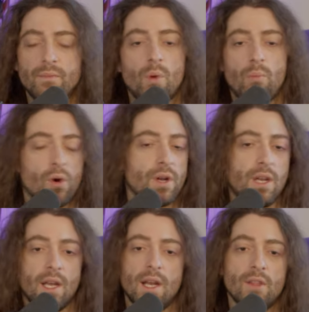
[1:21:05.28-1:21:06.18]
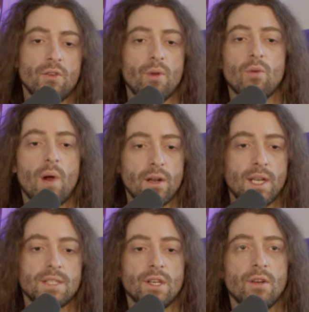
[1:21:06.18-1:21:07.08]
reporting and other required
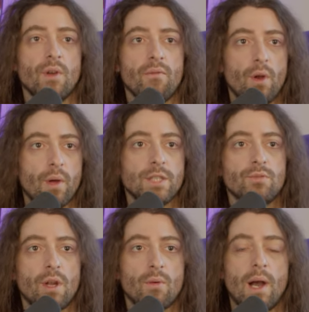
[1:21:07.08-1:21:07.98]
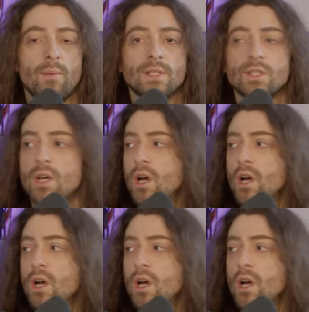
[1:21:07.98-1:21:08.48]
testing evaluation requirements